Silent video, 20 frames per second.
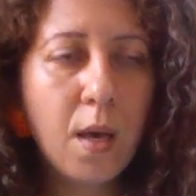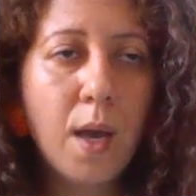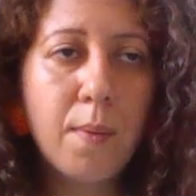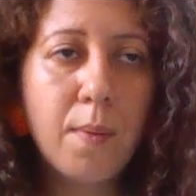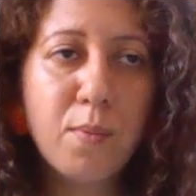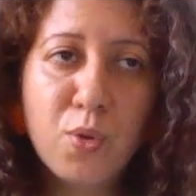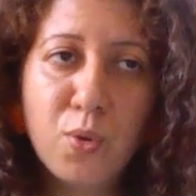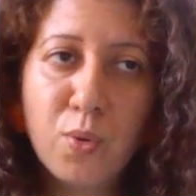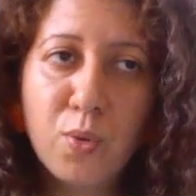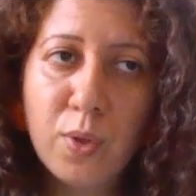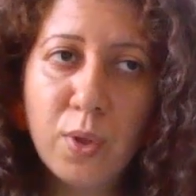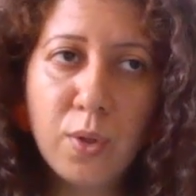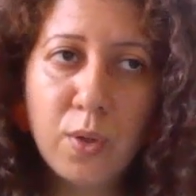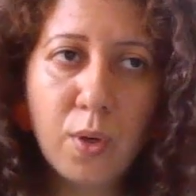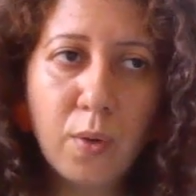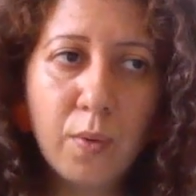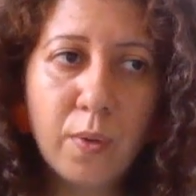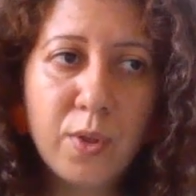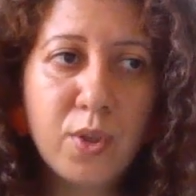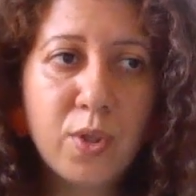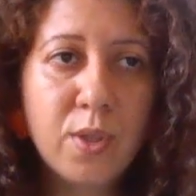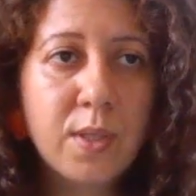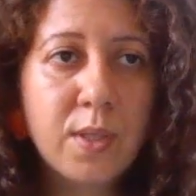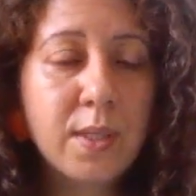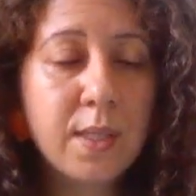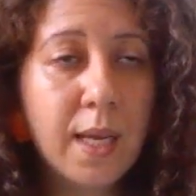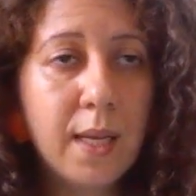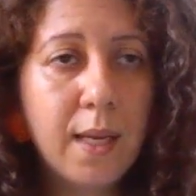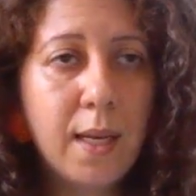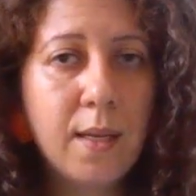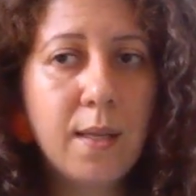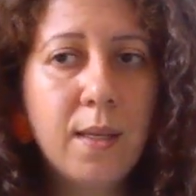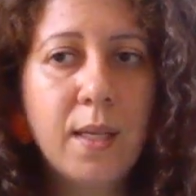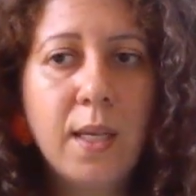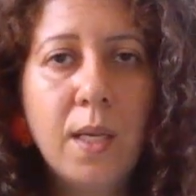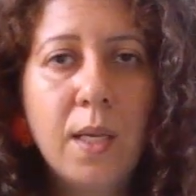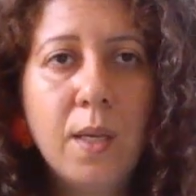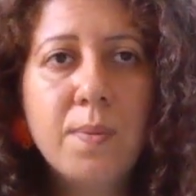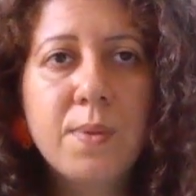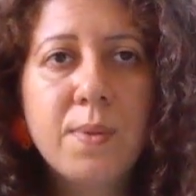I'm sure you know it, just say it. And you
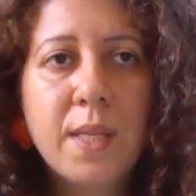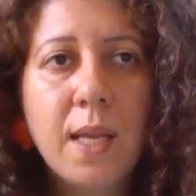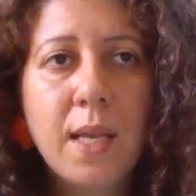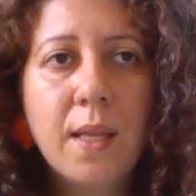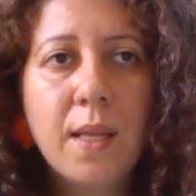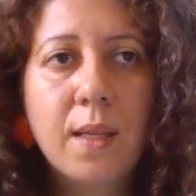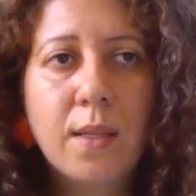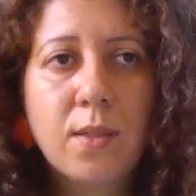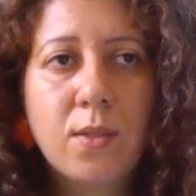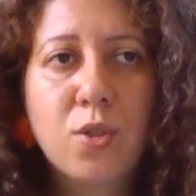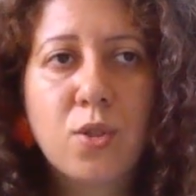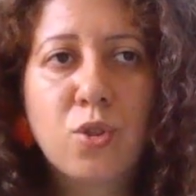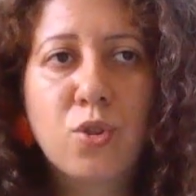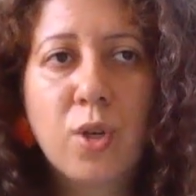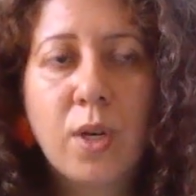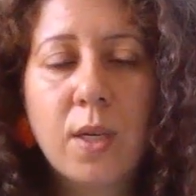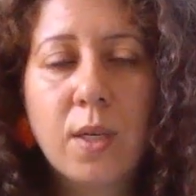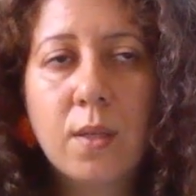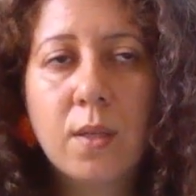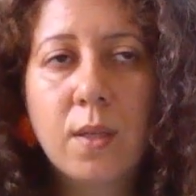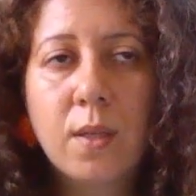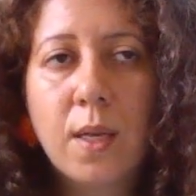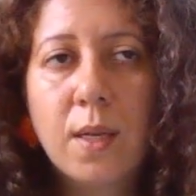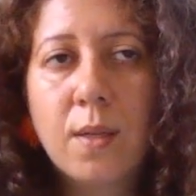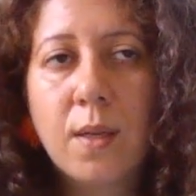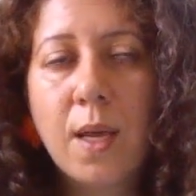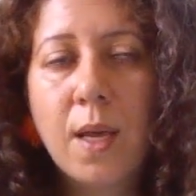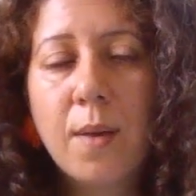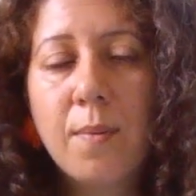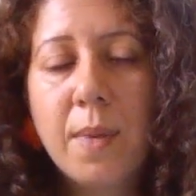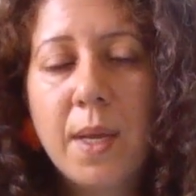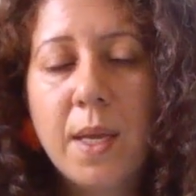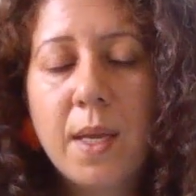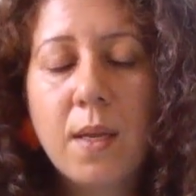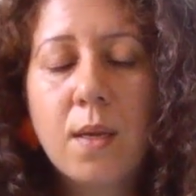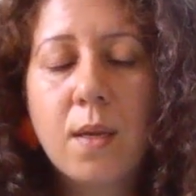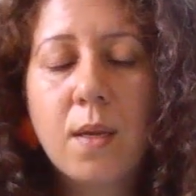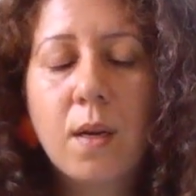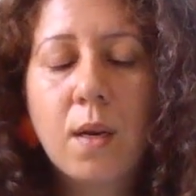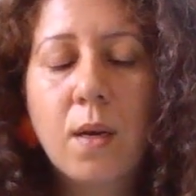keep saying that to the child, and that
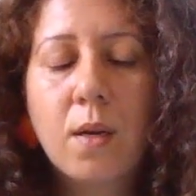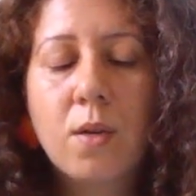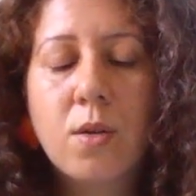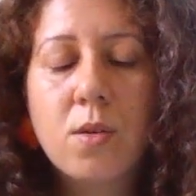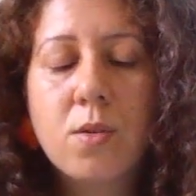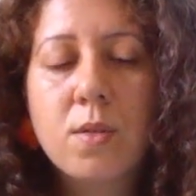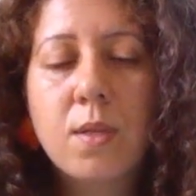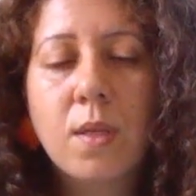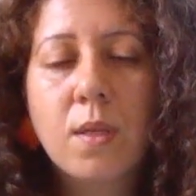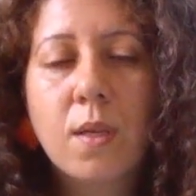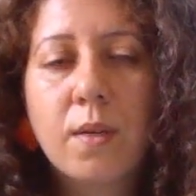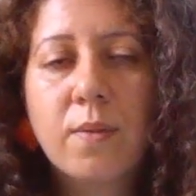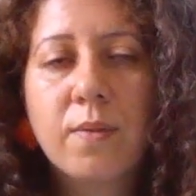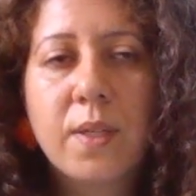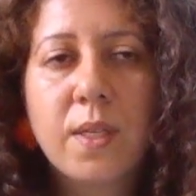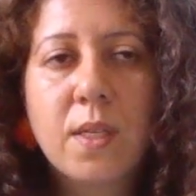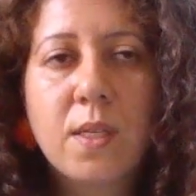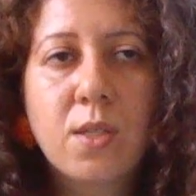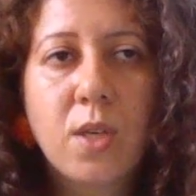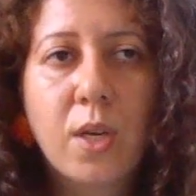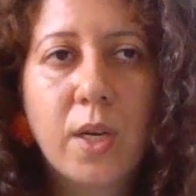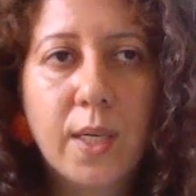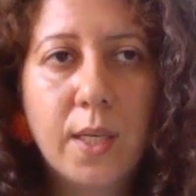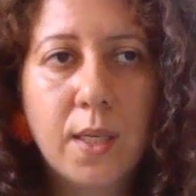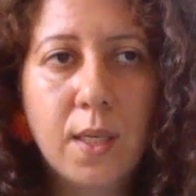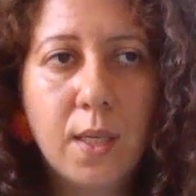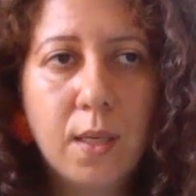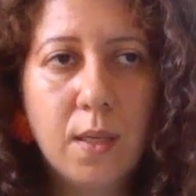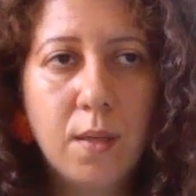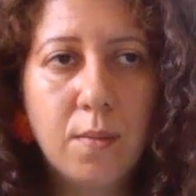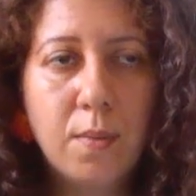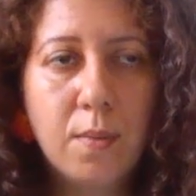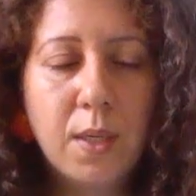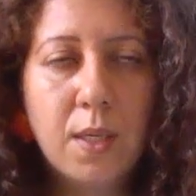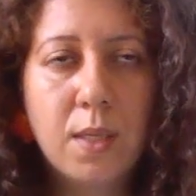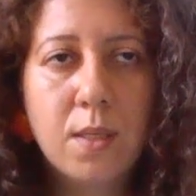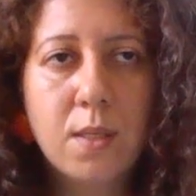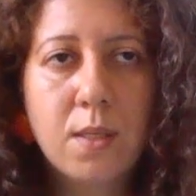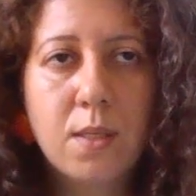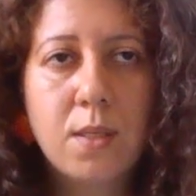may cause a lot of anxiety
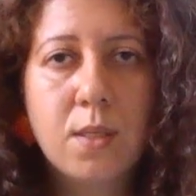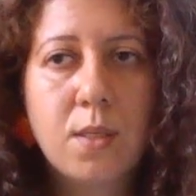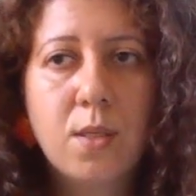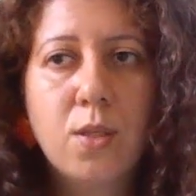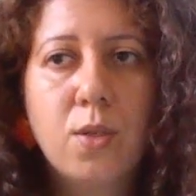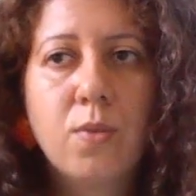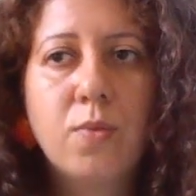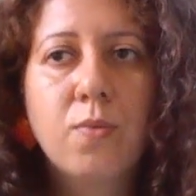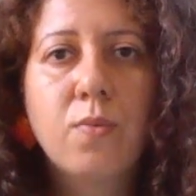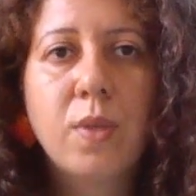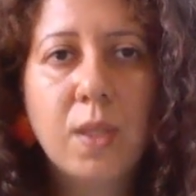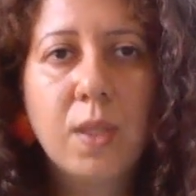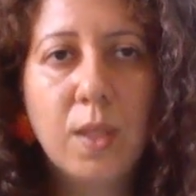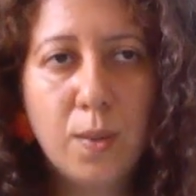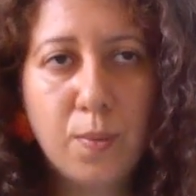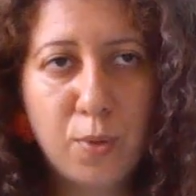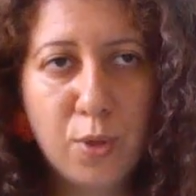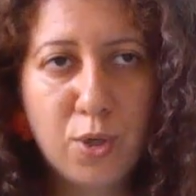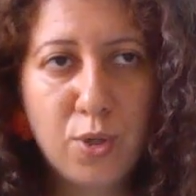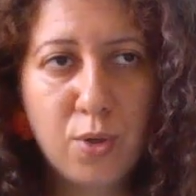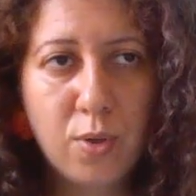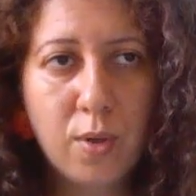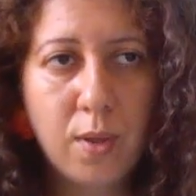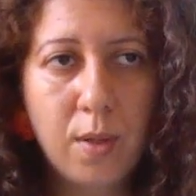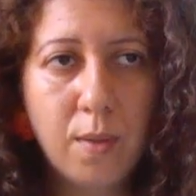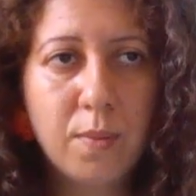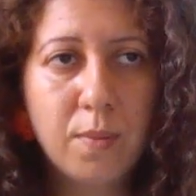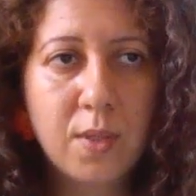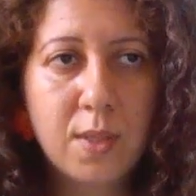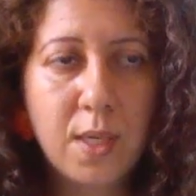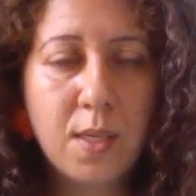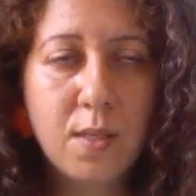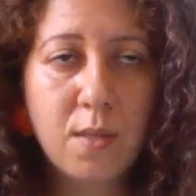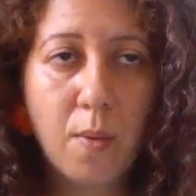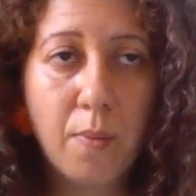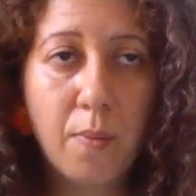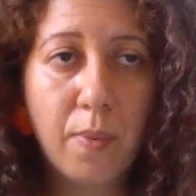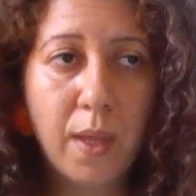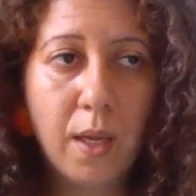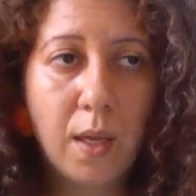because you're really pressuring them to say
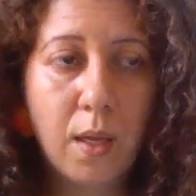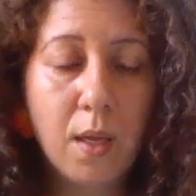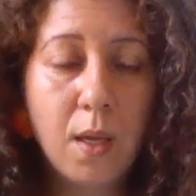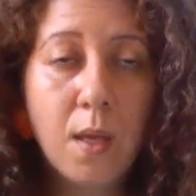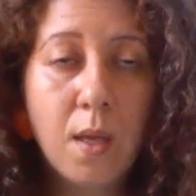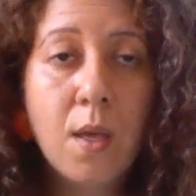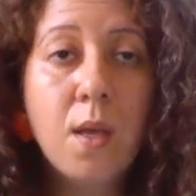something.